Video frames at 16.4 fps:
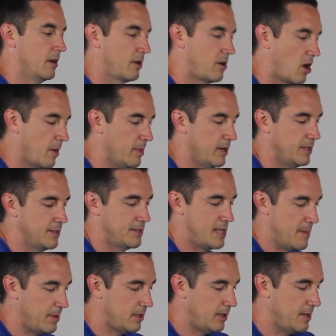Carbon has
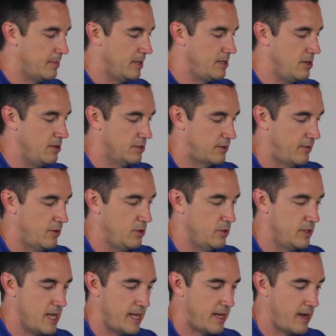typically been used
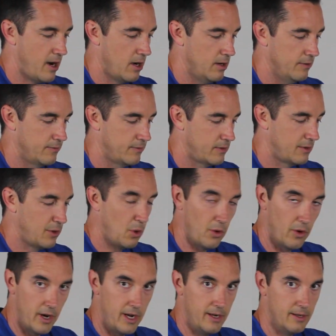to take care of
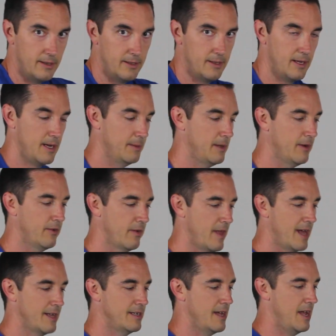chlorine. Uh, get rid of
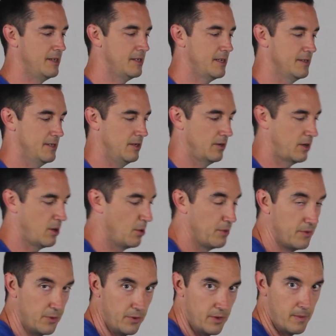that taste because it'll go
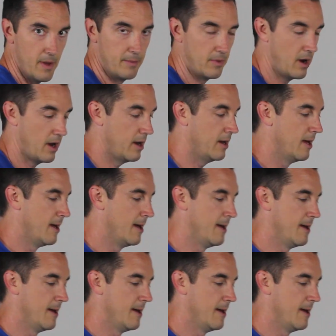through the membrane.